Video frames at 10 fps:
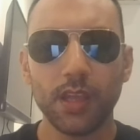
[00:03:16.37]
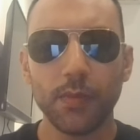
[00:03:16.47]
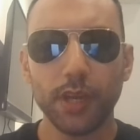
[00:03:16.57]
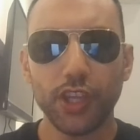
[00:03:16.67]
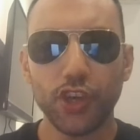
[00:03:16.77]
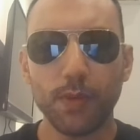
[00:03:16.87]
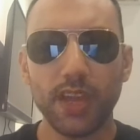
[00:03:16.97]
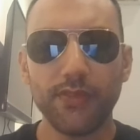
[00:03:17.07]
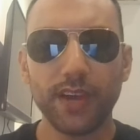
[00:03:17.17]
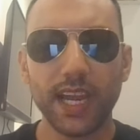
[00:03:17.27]
But you may
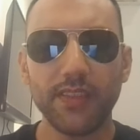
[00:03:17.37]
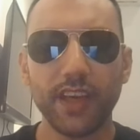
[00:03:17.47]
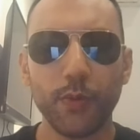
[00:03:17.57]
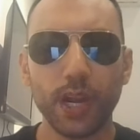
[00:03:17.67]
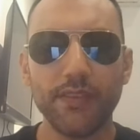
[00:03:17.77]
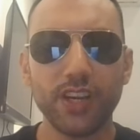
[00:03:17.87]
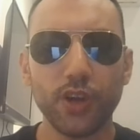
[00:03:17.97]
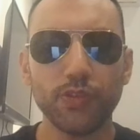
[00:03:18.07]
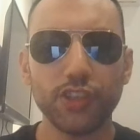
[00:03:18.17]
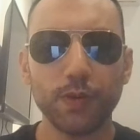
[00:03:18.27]
find that whatever
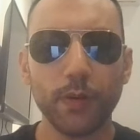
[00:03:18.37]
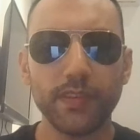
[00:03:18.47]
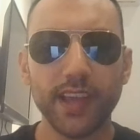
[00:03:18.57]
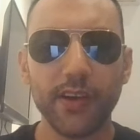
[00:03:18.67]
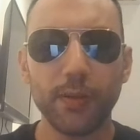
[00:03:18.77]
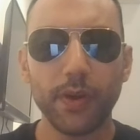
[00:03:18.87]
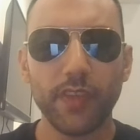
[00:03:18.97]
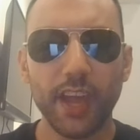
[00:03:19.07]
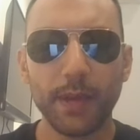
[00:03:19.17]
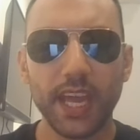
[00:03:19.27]
notes you wrote down about
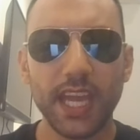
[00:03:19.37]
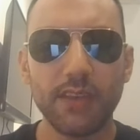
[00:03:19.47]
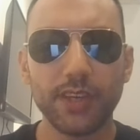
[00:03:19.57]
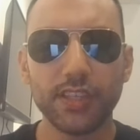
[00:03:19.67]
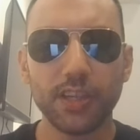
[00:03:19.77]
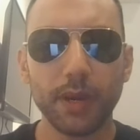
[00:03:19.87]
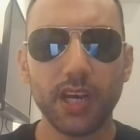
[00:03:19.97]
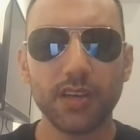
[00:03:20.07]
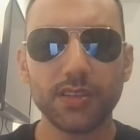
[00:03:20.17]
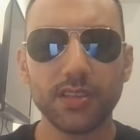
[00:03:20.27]
their behaviours in the
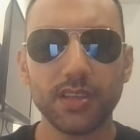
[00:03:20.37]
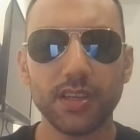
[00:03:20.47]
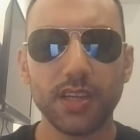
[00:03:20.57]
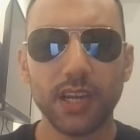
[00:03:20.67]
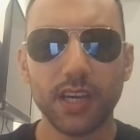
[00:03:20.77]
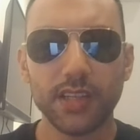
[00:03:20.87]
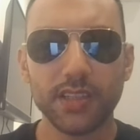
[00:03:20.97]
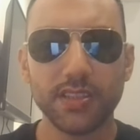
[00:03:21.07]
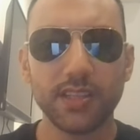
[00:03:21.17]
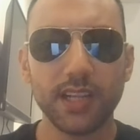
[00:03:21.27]
past are
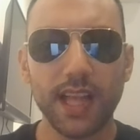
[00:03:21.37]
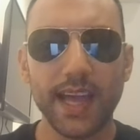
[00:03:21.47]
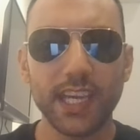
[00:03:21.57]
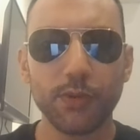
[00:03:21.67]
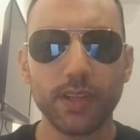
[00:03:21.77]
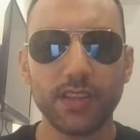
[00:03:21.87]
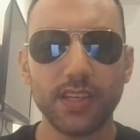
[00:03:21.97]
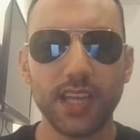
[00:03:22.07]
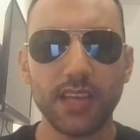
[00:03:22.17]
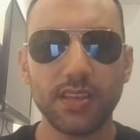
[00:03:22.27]
still accurate
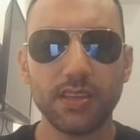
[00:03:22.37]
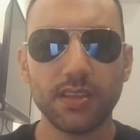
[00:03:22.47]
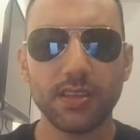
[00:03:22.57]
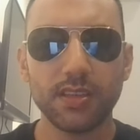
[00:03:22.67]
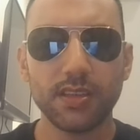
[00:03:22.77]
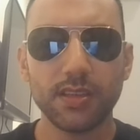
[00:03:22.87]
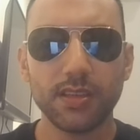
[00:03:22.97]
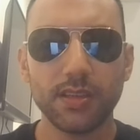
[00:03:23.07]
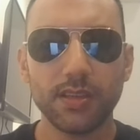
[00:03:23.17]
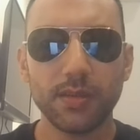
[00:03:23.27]
today,
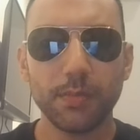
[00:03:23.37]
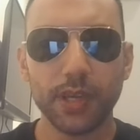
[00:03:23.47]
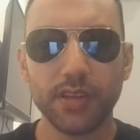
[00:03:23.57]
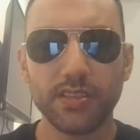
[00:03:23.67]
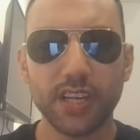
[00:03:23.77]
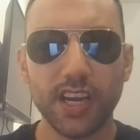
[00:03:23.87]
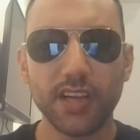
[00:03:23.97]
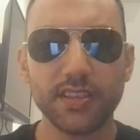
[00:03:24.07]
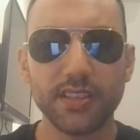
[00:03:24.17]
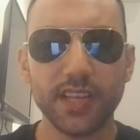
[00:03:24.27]
because the
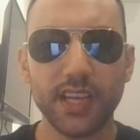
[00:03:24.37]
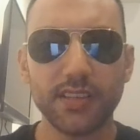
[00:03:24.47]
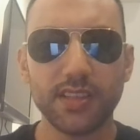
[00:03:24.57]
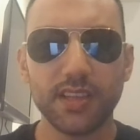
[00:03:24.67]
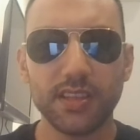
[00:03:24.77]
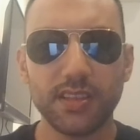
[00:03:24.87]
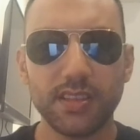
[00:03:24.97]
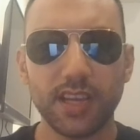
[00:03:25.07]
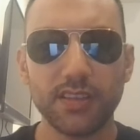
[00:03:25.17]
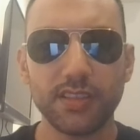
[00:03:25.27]
narcissist
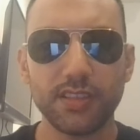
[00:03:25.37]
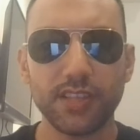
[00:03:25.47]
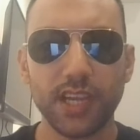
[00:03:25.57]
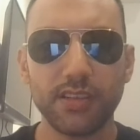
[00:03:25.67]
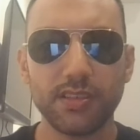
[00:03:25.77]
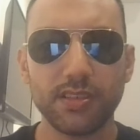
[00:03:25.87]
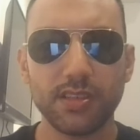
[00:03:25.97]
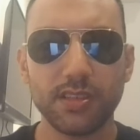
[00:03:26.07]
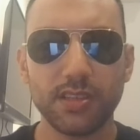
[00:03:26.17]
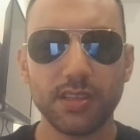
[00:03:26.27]
doesn't change.
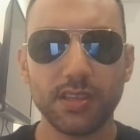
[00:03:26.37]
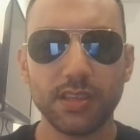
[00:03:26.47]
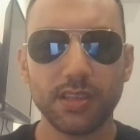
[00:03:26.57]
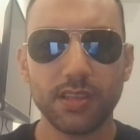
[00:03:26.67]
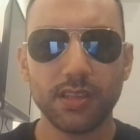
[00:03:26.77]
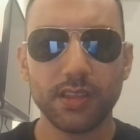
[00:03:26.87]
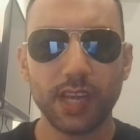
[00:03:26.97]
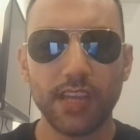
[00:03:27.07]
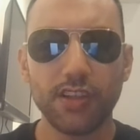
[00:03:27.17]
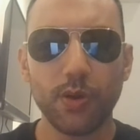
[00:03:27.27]

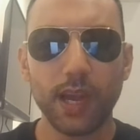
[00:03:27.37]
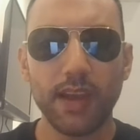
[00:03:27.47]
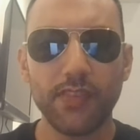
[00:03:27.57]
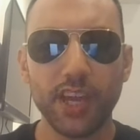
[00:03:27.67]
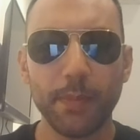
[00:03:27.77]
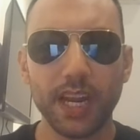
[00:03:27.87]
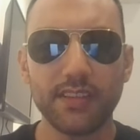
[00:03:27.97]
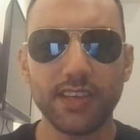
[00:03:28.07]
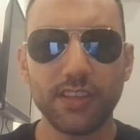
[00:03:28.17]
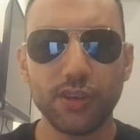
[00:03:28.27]
They don't have the
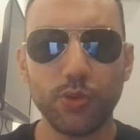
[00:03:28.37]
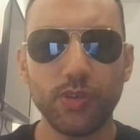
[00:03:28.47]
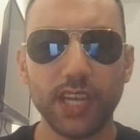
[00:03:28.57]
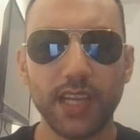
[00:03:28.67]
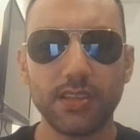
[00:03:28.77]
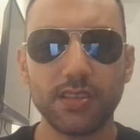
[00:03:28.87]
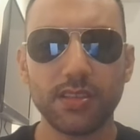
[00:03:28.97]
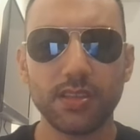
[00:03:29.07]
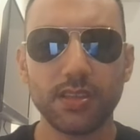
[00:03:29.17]
ability to change.